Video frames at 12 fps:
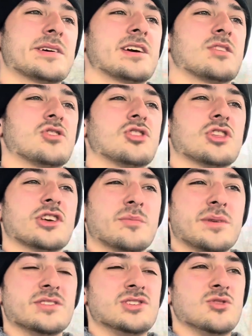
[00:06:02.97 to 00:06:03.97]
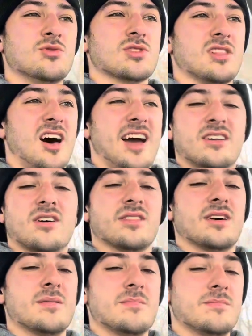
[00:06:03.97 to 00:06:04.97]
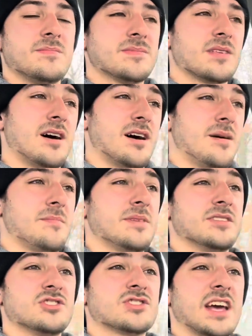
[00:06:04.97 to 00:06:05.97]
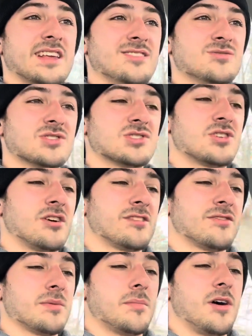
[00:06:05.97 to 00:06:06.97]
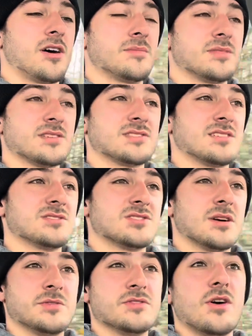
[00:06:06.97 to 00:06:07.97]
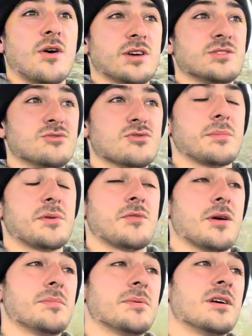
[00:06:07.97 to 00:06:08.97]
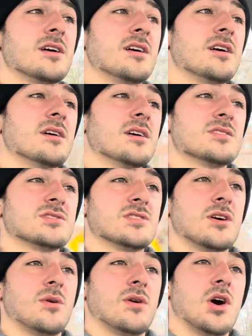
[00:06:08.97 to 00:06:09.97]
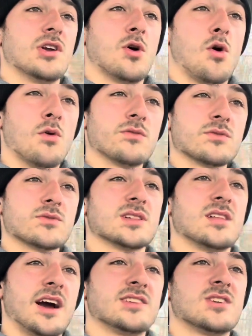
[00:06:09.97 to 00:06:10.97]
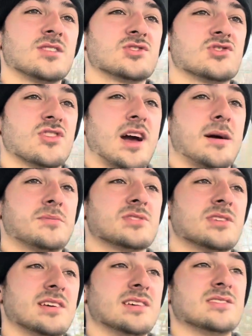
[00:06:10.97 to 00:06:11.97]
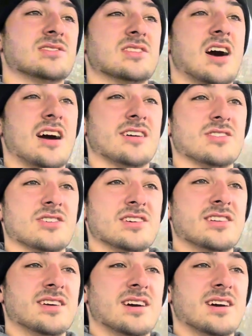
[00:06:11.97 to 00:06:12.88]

like a little bit too reliant on them, and just getting used to starting from the bottom, because as some of you know, I do grip and rip. So an over-reliance on straps is not good,